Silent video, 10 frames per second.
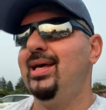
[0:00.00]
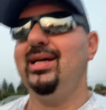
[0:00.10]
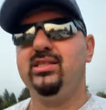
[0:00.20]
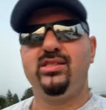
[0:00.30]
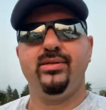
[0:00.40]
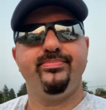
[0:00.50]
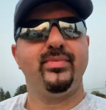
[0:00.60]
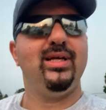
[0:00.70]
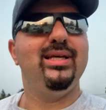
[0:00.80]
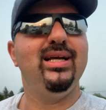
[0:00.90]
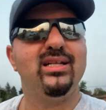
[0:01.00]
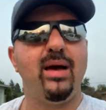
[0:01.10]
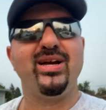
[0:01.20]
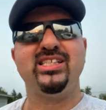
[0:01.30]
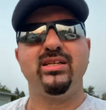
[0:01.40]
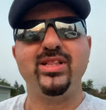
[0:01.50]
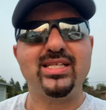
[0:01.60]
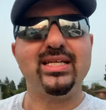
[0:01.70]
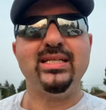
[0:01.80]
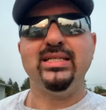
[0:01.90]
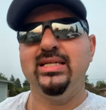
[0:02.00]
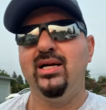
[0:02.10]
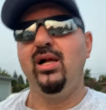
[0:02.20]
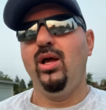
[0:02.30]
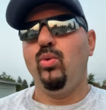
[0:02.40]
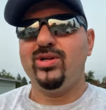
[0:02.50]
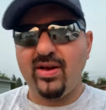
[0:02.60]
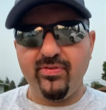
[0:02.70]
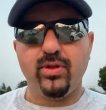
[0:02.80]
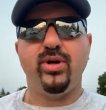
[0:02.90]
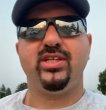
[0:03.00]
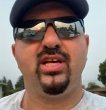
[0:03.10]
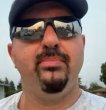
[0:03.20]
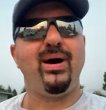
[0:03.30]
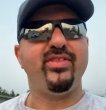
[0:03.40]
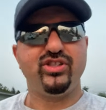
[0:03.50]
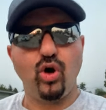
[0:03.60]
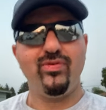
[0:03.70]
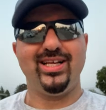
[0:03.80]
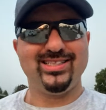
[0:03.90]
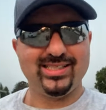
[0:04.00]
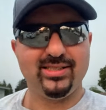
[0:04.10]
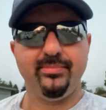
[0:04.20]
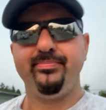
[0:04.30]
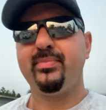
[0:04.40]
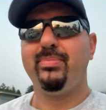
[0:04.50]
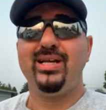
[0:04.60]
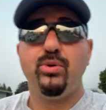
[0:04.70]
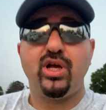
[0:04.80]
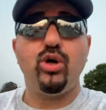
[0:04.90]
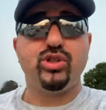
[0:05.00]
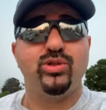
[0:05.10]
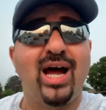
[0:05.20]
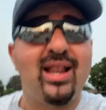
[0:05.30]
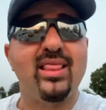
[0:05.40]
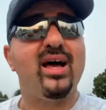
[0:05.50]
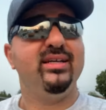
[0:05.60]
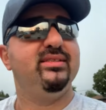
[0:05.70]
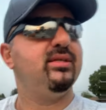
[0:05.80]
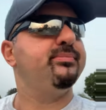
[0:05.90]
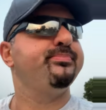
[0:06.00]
His economic stability was influenced by the Soviet system, but he was also non-aligned